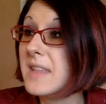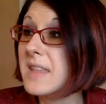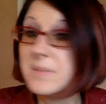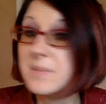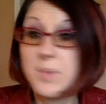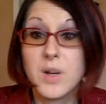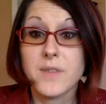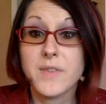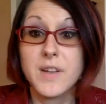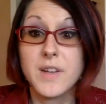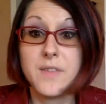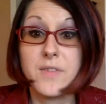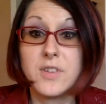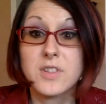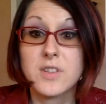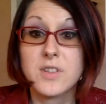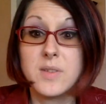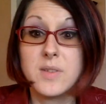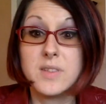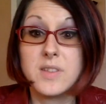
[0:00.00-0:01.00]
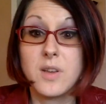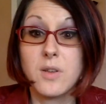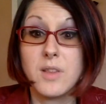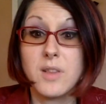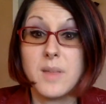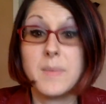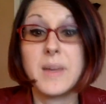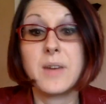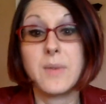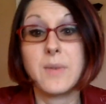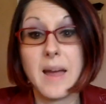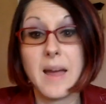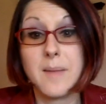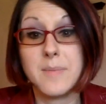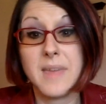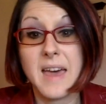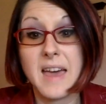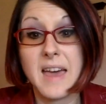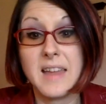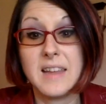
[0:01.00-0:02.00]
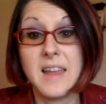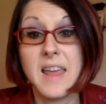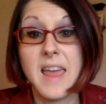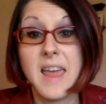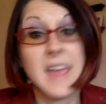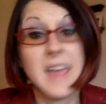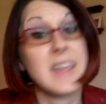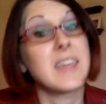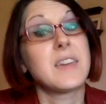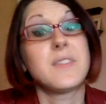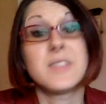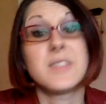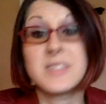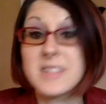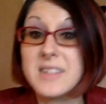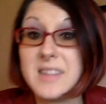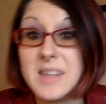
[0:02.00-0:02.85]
That's perfect for so-and-so. Let me grab that and give it to